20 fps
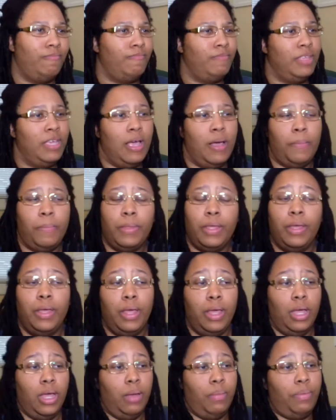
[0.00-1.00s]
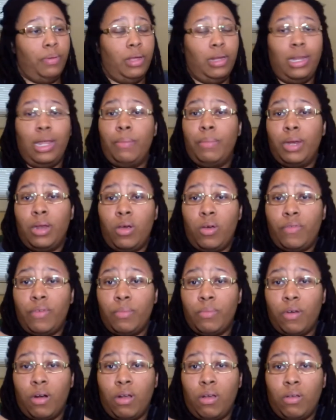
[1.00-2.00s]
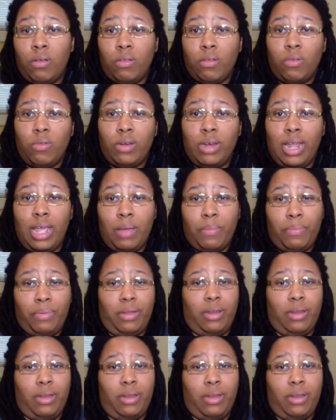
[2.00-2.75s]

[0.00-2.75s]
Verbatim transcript: Yeah. But let me know if I'm wrong on that,